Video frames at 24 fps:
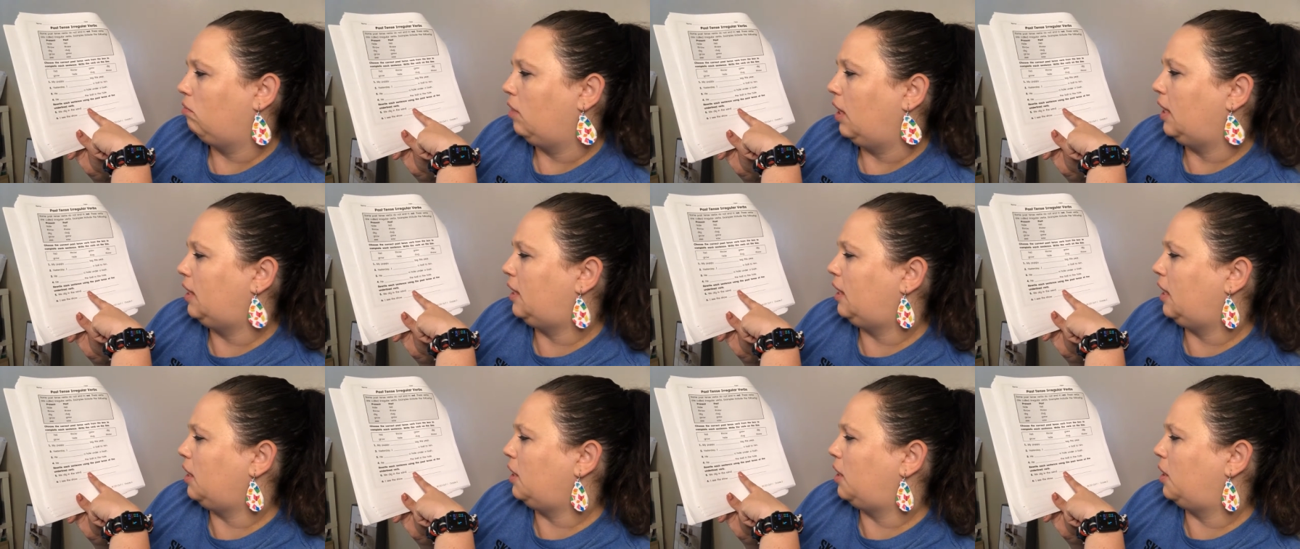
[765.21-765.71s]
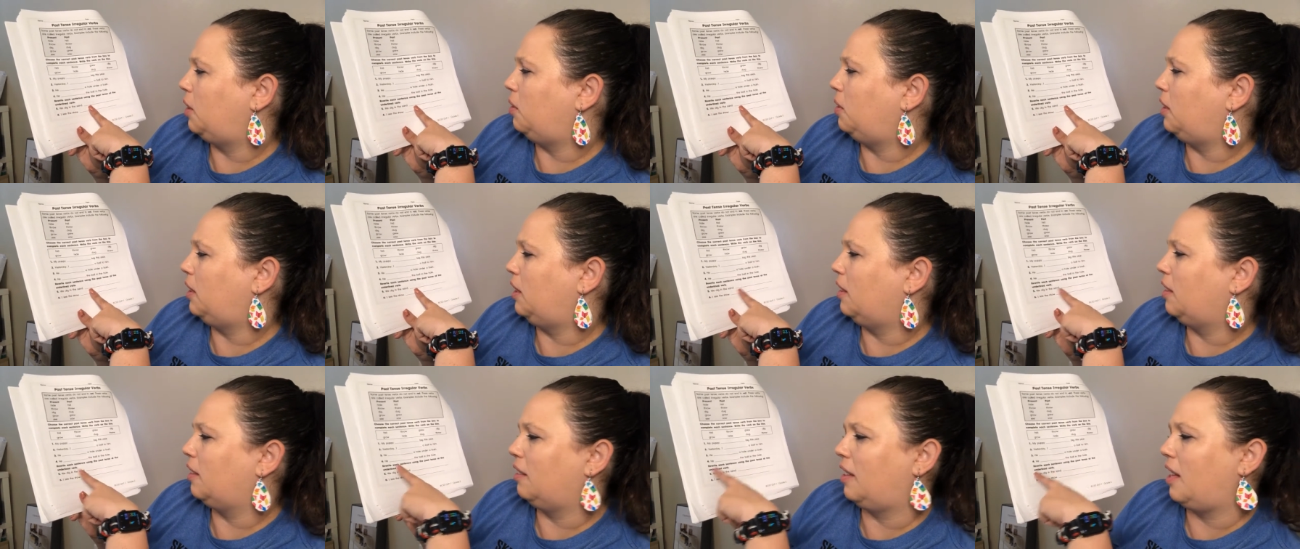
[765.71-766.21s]
it says
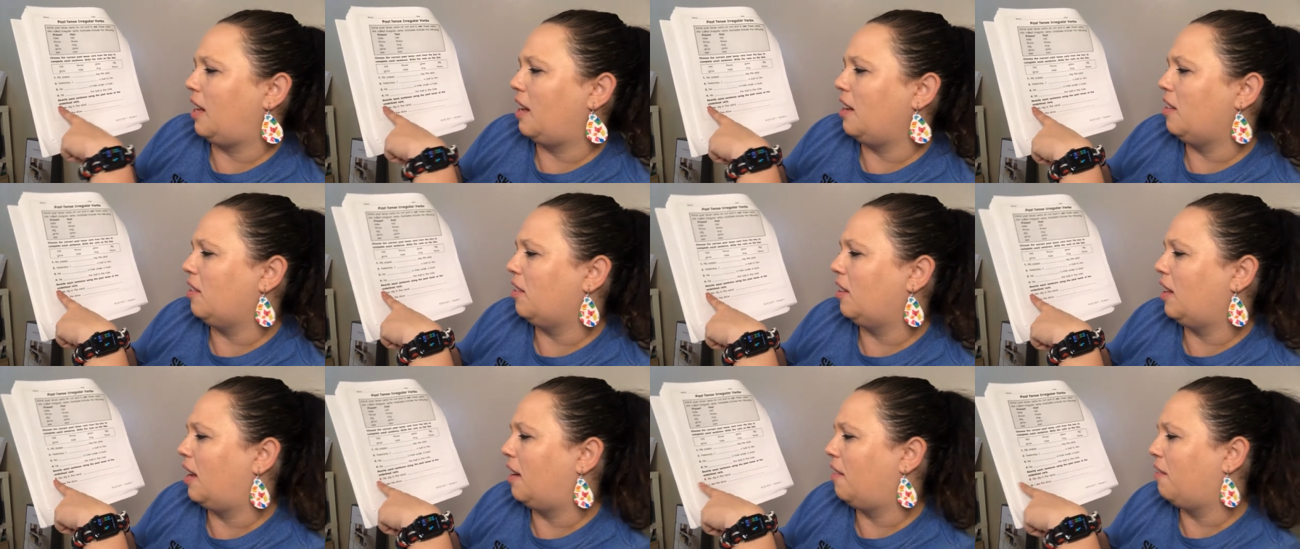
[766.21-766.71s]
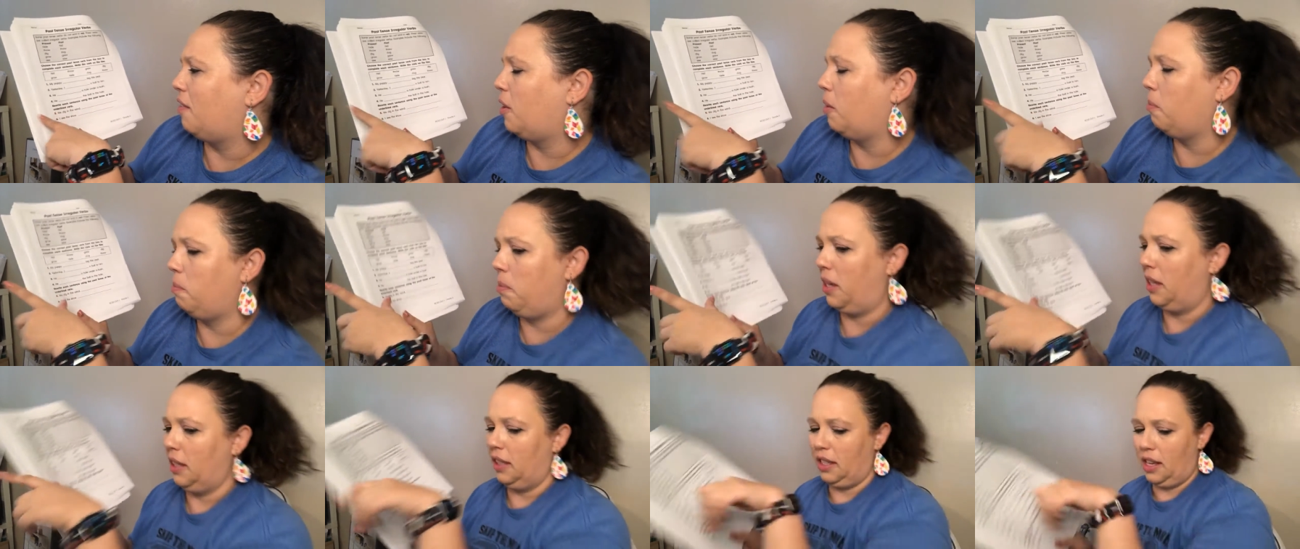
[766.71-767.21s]
using the underlined
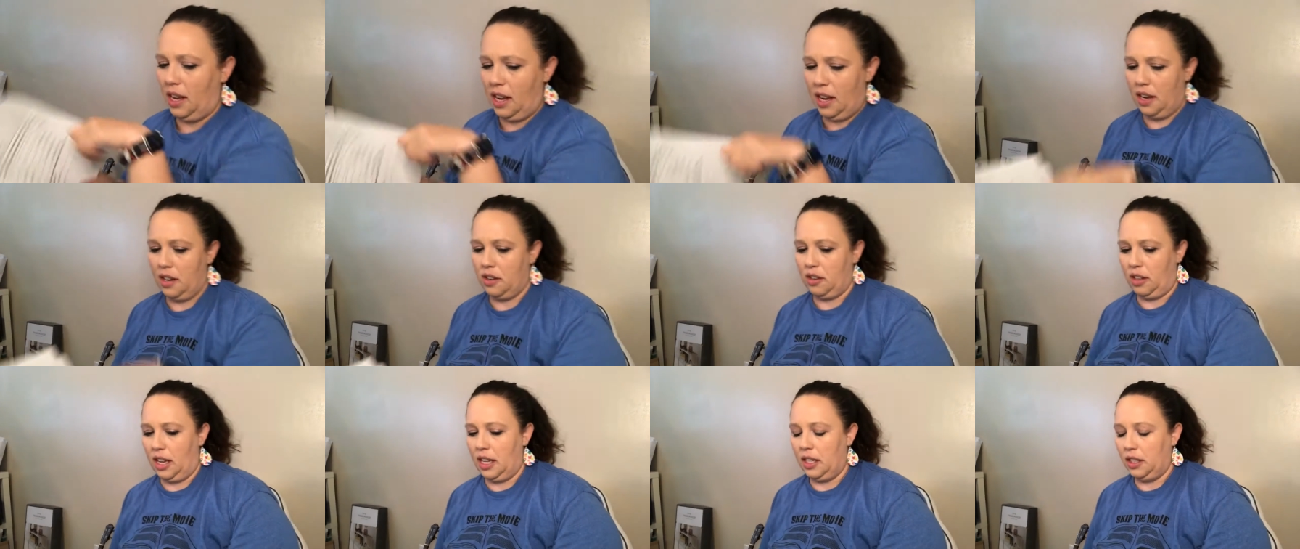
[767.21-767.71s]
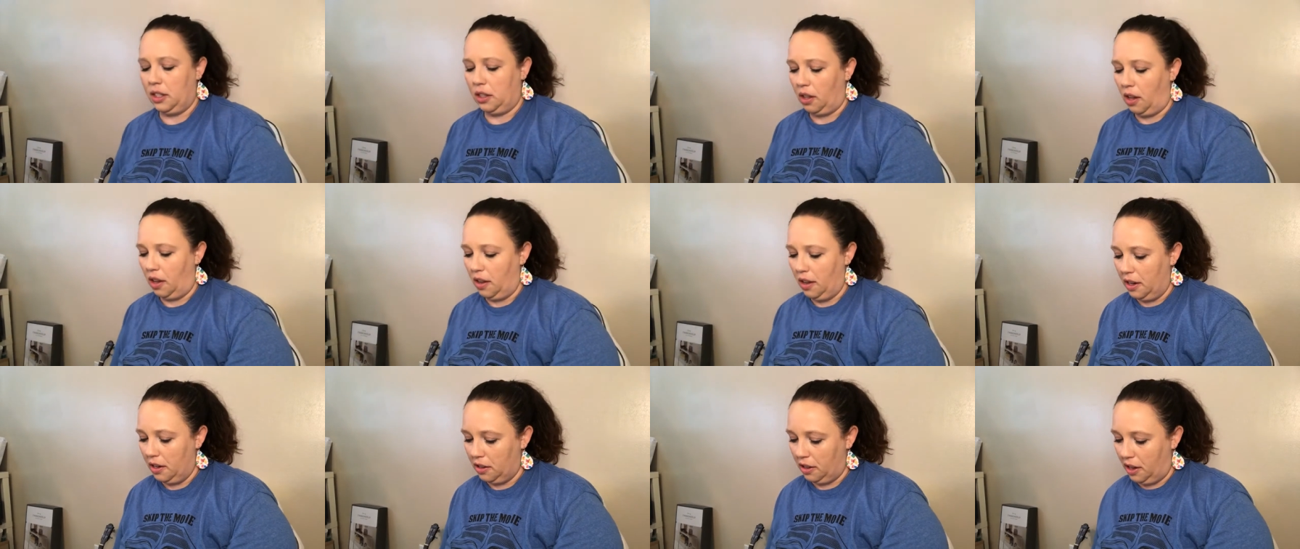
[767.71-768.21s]
verb, but it's not underlined, so
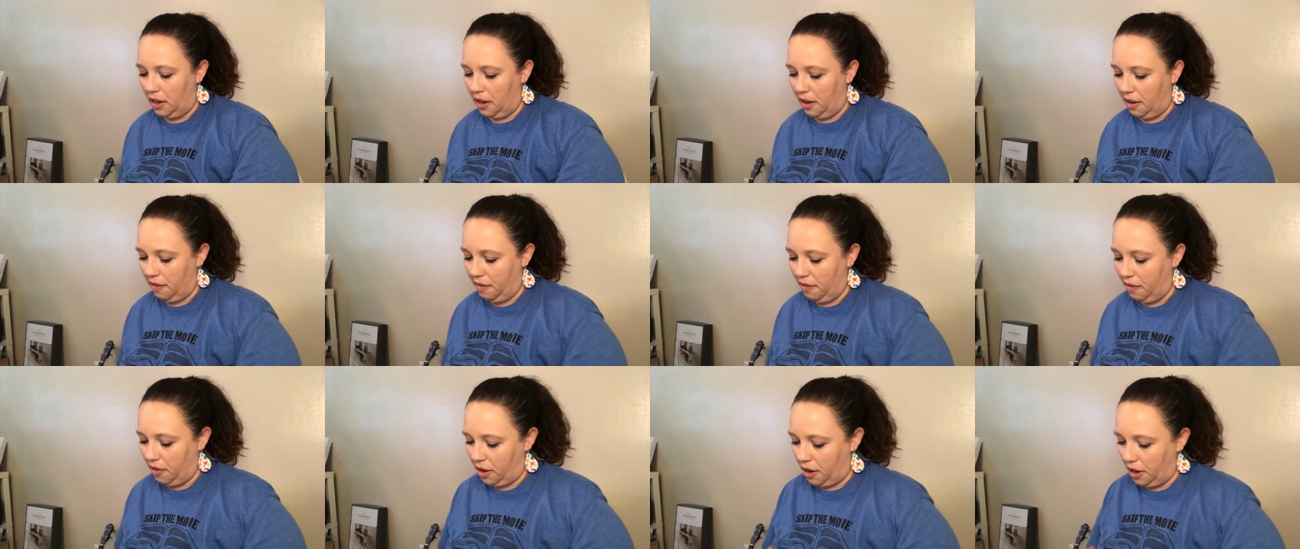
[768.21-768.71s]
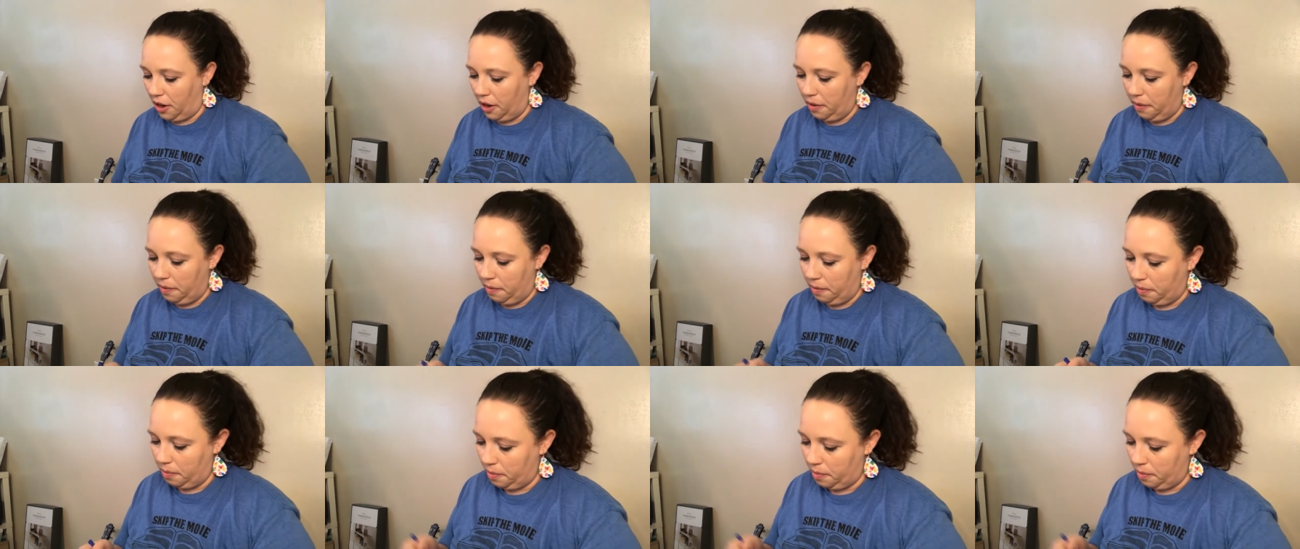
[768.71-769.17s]
I'll underline it for you.